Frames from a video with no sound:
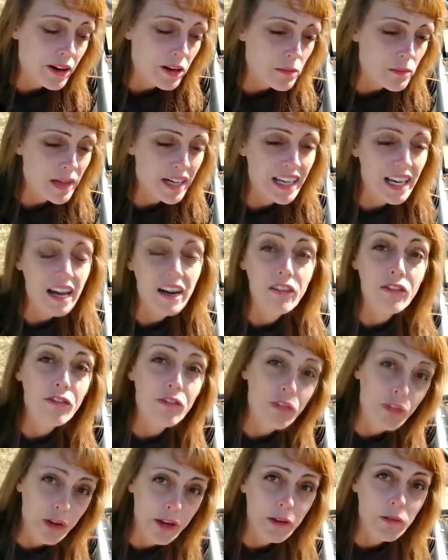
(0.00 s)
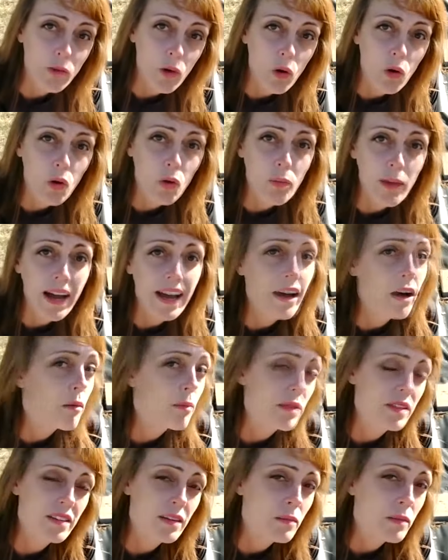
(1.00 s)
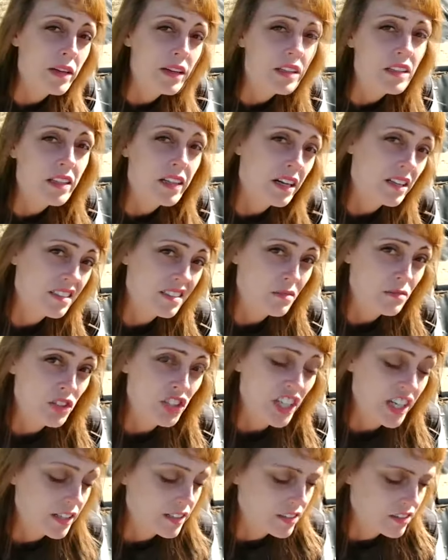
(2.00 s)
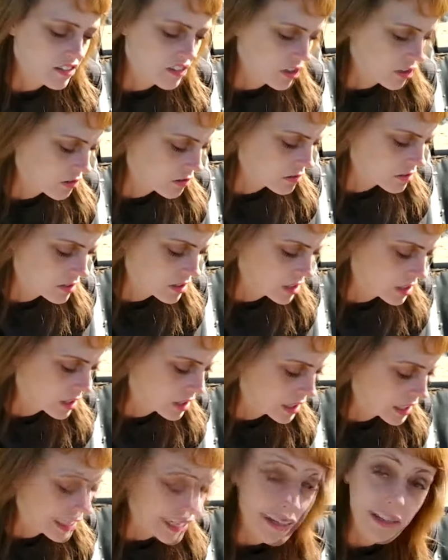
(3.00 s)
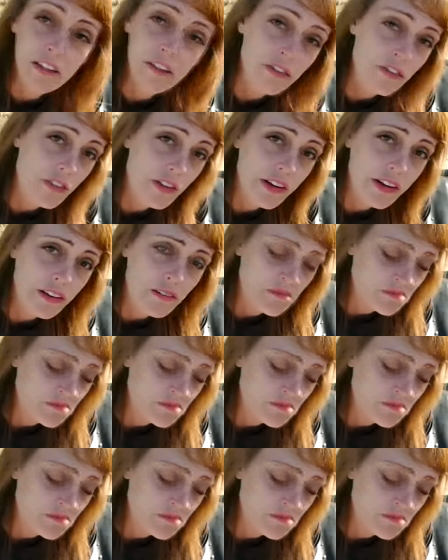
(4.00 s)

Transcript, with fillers: but I got a free roll by helping somebody clean out some sheds. So it's free.